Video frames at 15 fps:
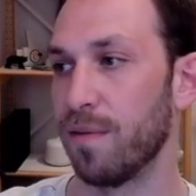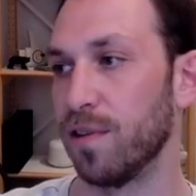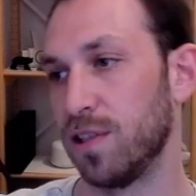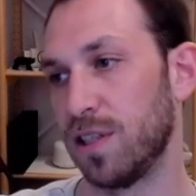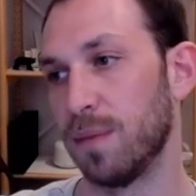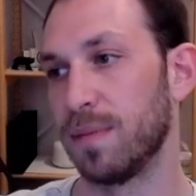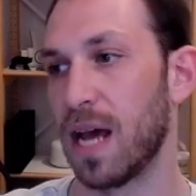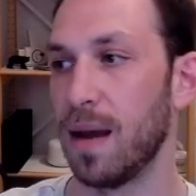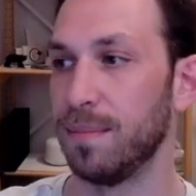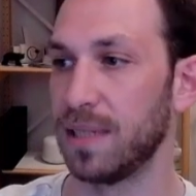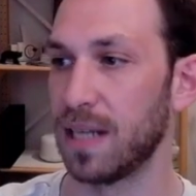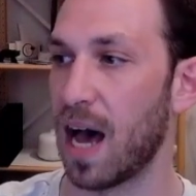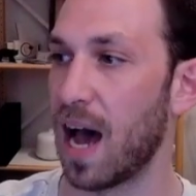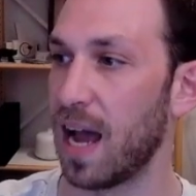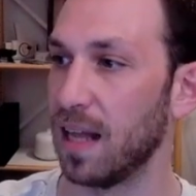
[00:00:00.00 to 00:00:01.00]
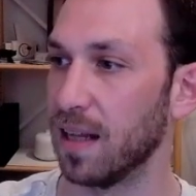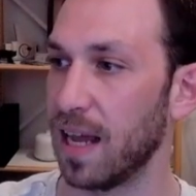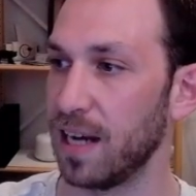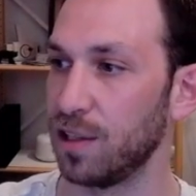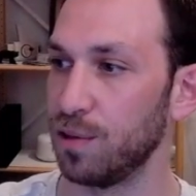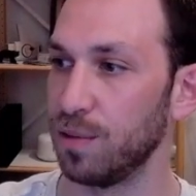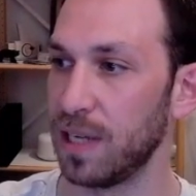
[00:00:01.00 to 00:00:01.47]
sometimes I like
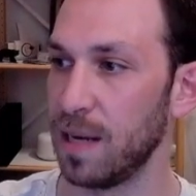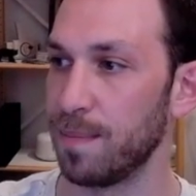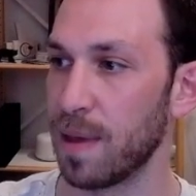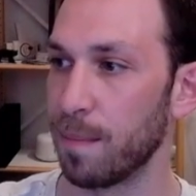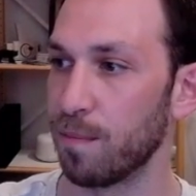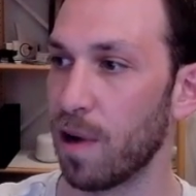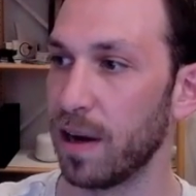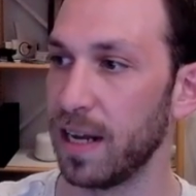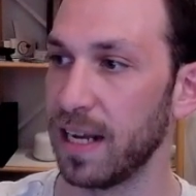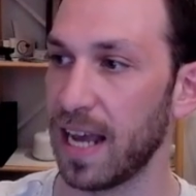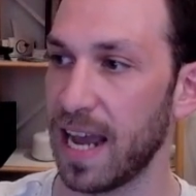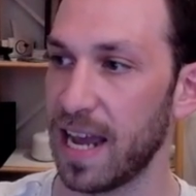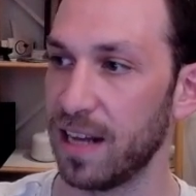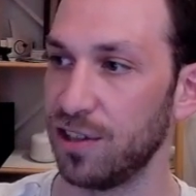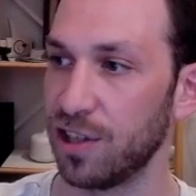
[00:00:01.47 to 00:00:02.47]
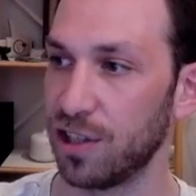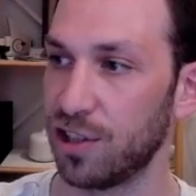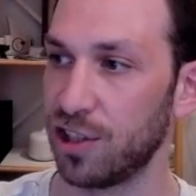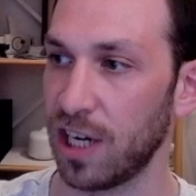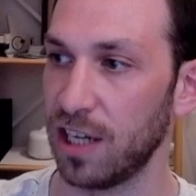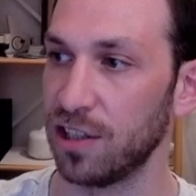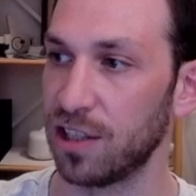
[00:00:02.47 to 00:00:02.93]
to keep them running and just
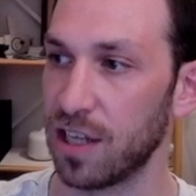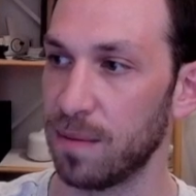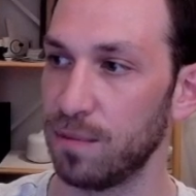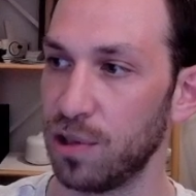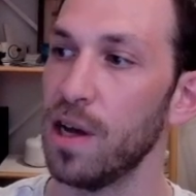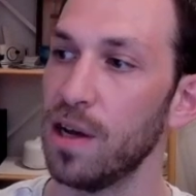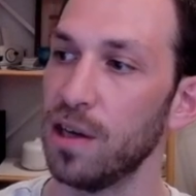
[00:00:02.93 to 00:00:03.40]
change them to